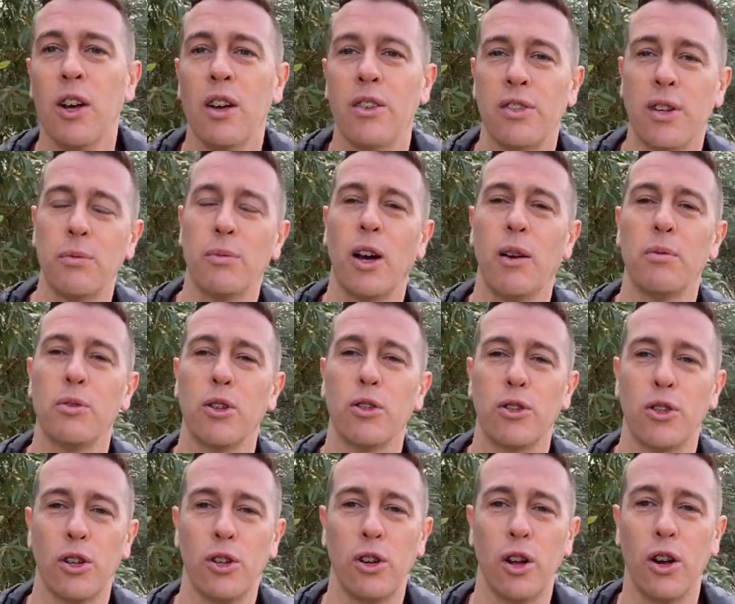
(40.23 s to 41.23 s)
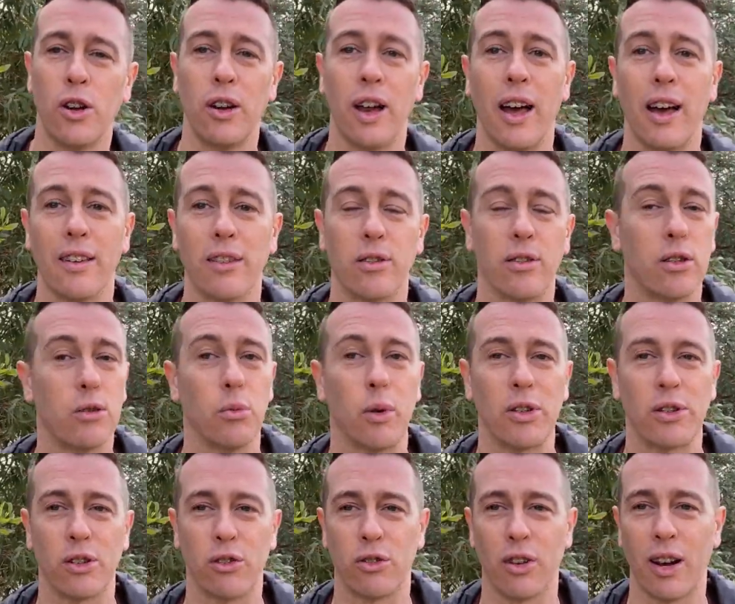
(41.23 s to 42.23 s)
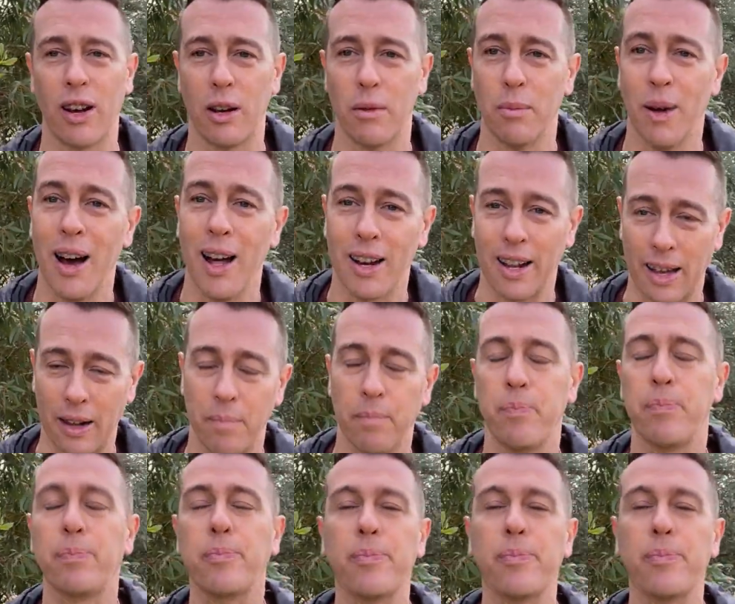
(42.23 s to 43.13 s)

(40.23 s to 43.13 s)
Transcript: sometimes also known as the West Australian Mallee.